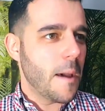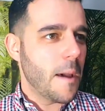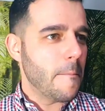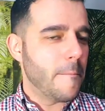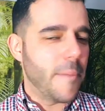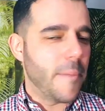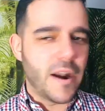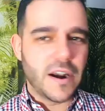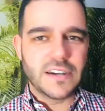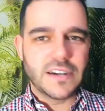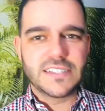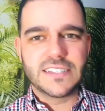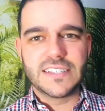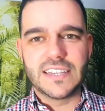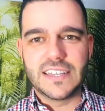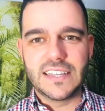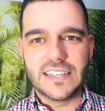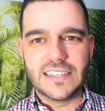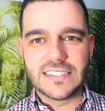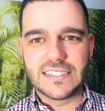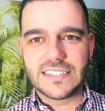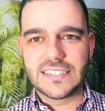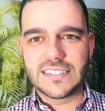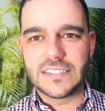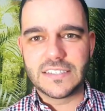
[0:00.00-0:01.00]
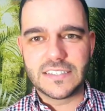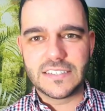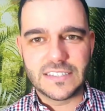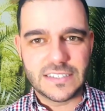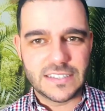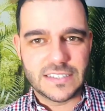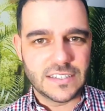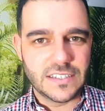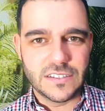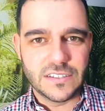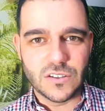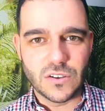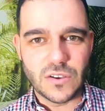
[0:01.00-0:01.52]
person is,
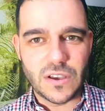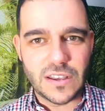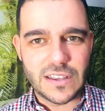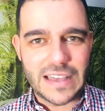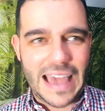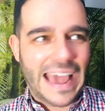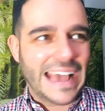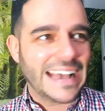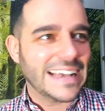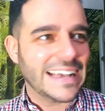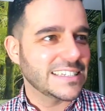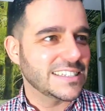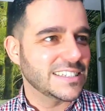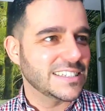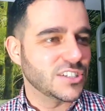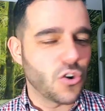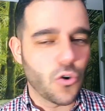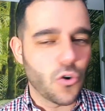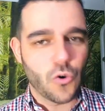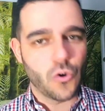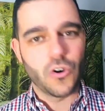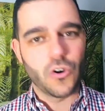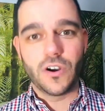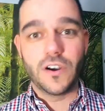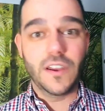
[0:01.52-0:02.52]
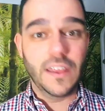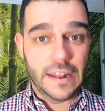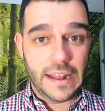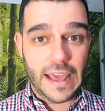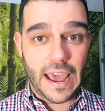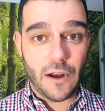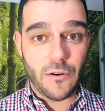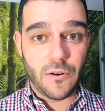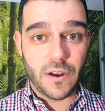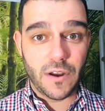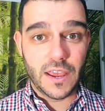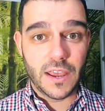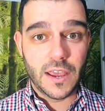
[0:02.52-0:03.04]
you know,
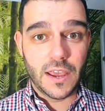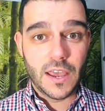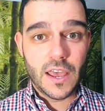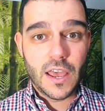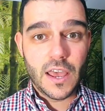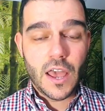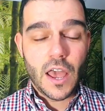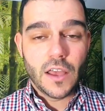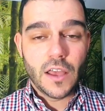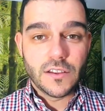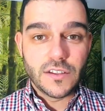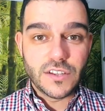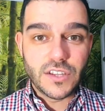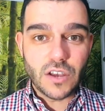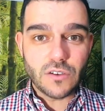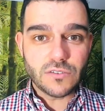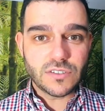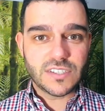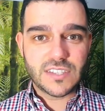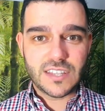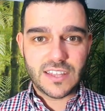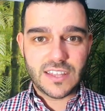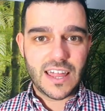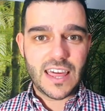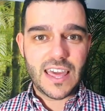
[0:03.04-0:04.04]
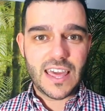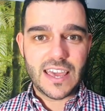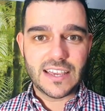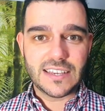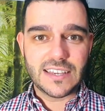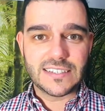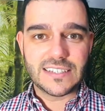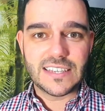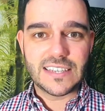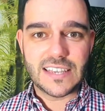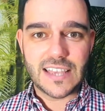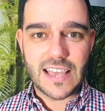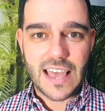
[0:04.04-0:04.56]
extraordinary. Those
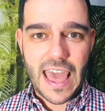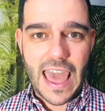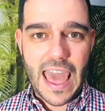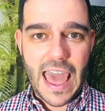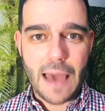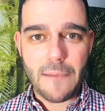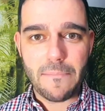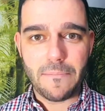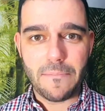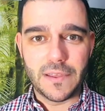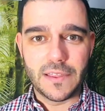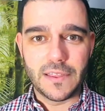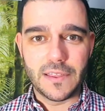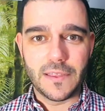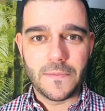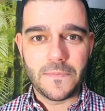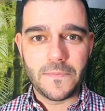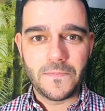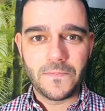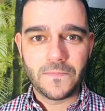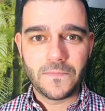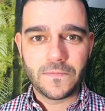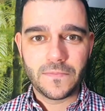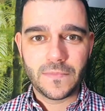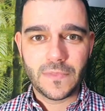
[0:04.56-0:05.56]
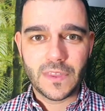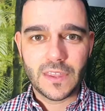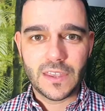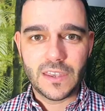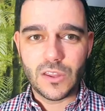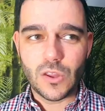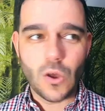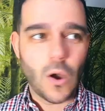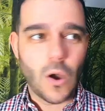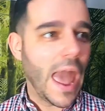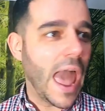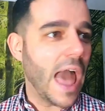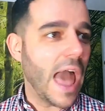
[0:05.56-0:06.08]
things happen, you
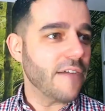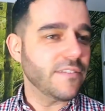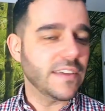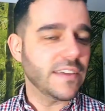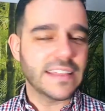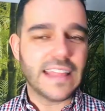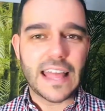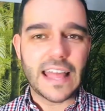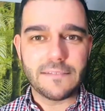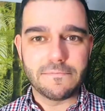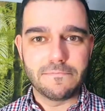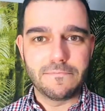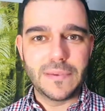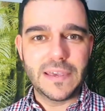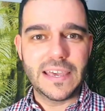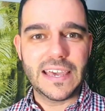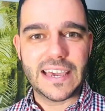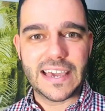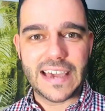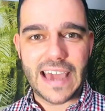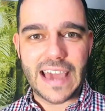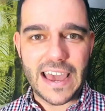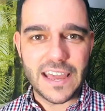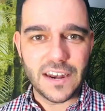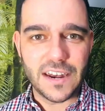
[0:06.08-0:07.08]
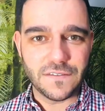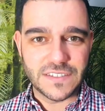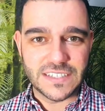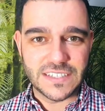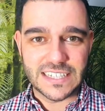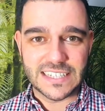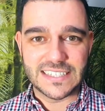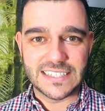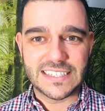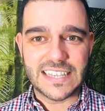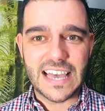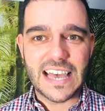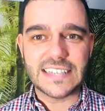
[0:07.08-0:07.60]
know, having that big kind of
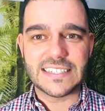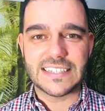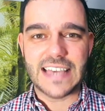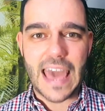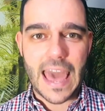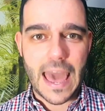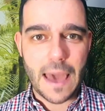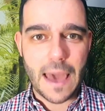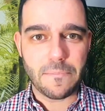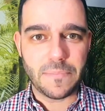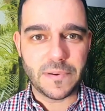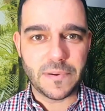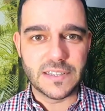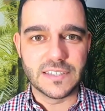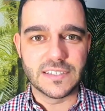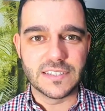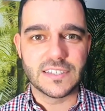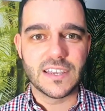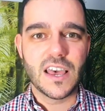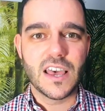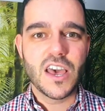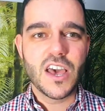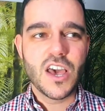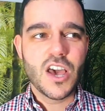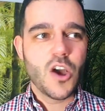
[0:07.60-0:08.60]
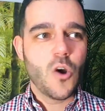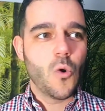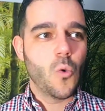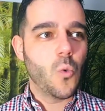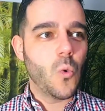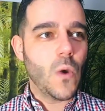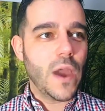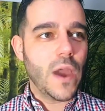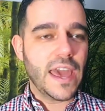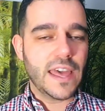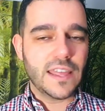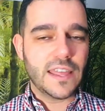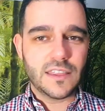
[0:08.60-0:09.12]
success happens
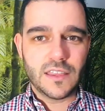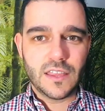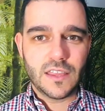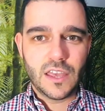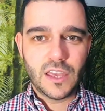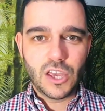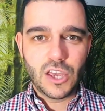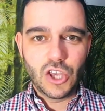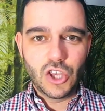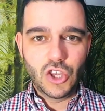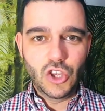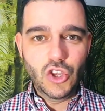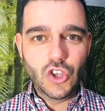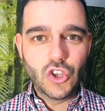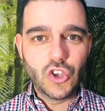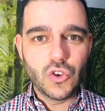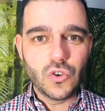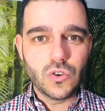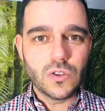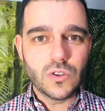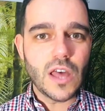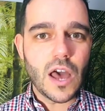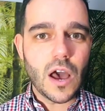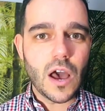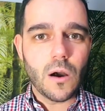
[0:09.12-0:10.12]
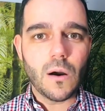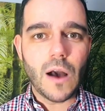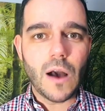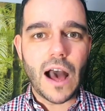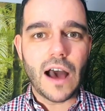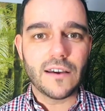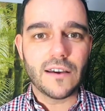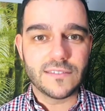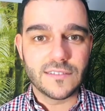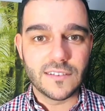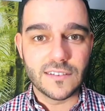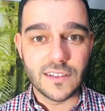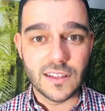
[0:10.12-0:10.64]
when you know
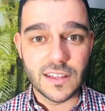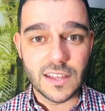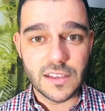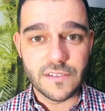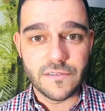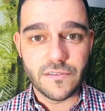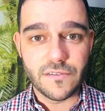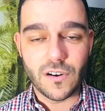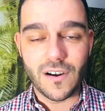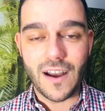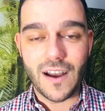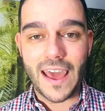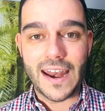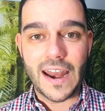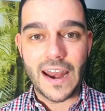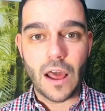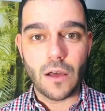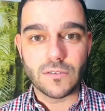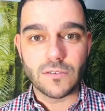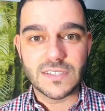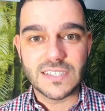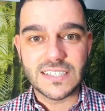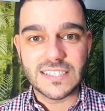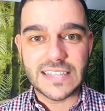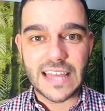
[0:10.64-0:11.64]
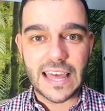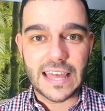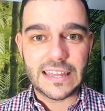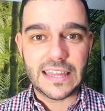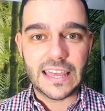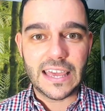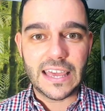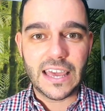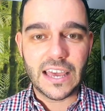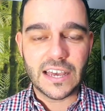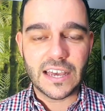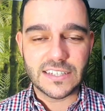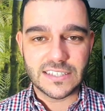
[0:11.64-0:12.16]
how to deliver an
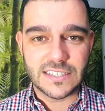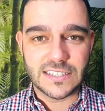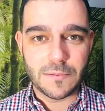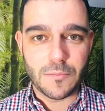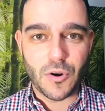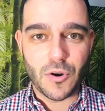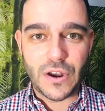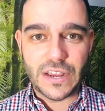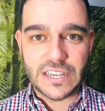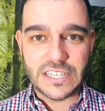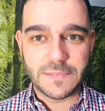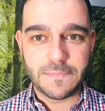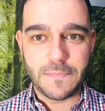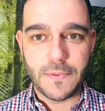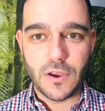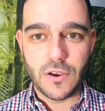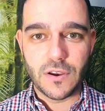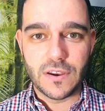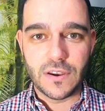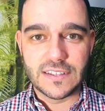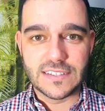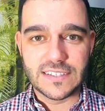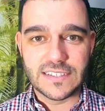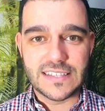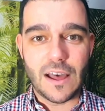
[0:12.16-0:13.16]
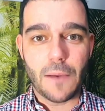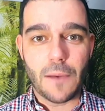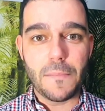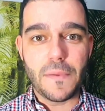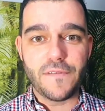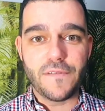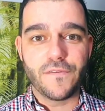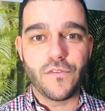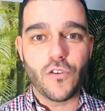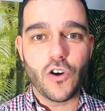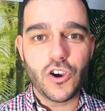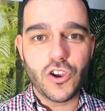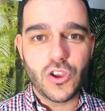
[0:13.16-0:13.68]
outstanding customer experience. Now,
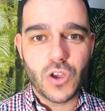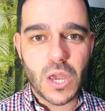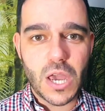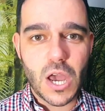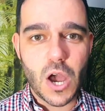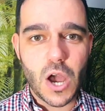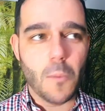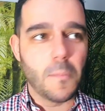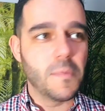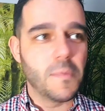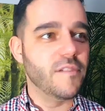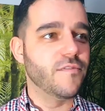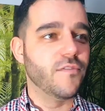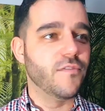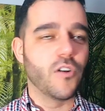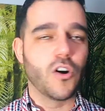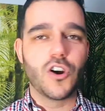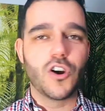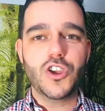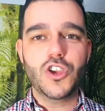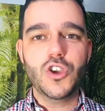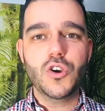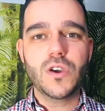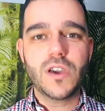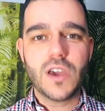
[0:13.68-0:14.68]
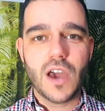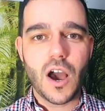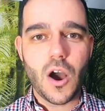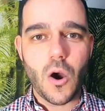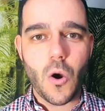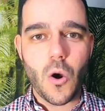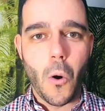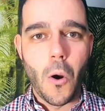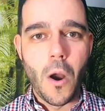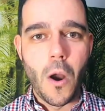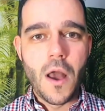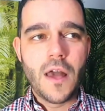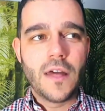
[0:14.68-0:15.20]
before you
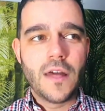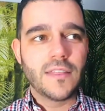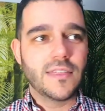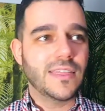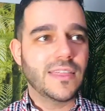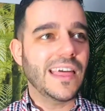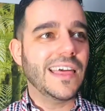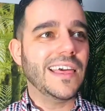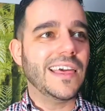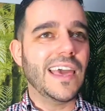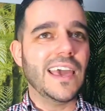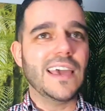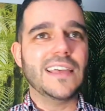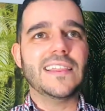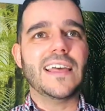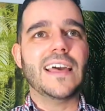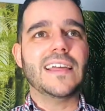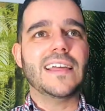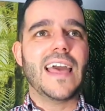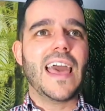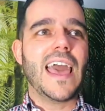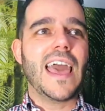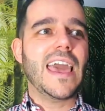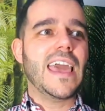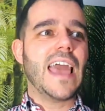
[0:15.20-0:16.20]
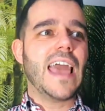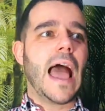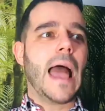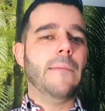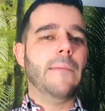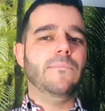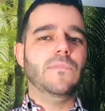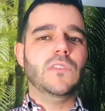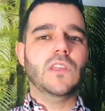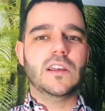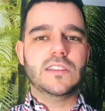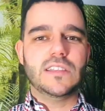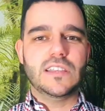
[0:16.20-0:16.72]
go thinking that, hey,
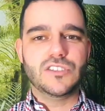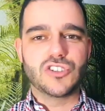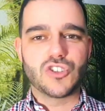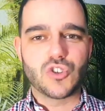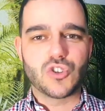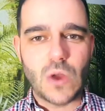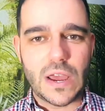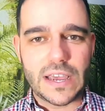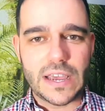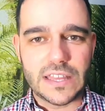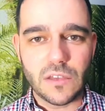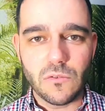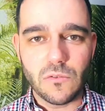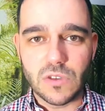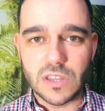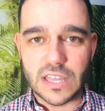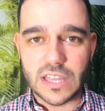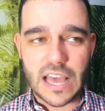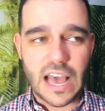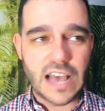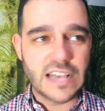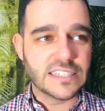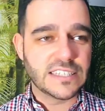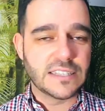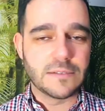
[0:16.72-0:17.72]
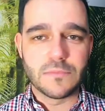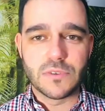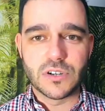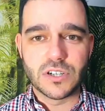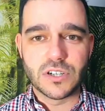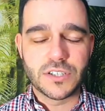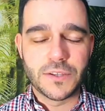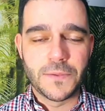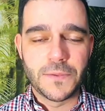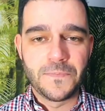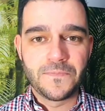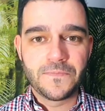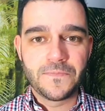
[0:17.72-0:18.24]
I'm not interacting with
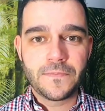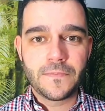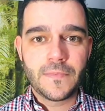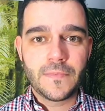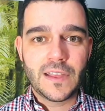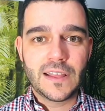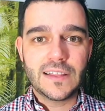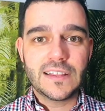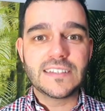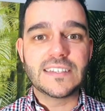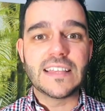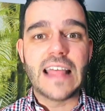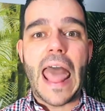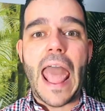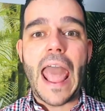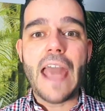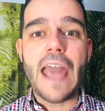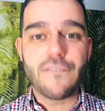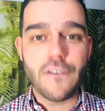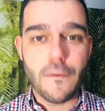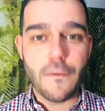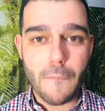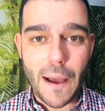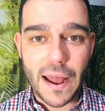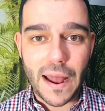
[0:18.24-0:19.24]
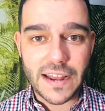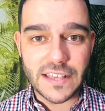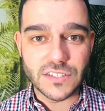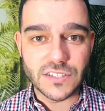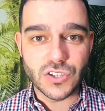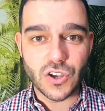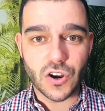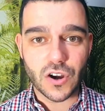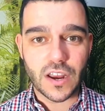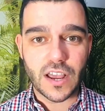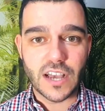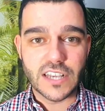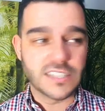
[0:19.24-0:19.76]
customers, listen, everybody's
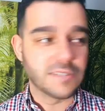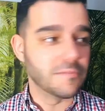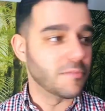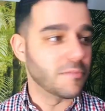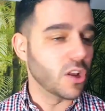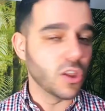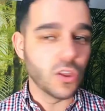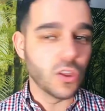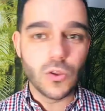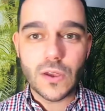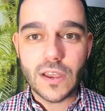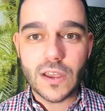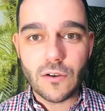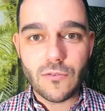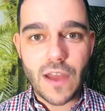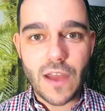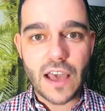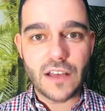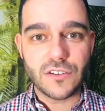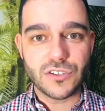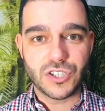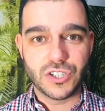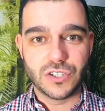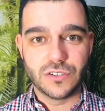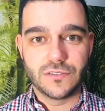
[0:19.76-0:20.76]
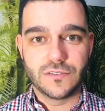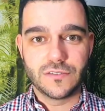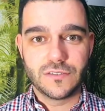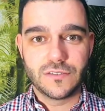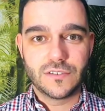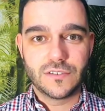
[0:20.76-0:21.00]
your customer. Look around you.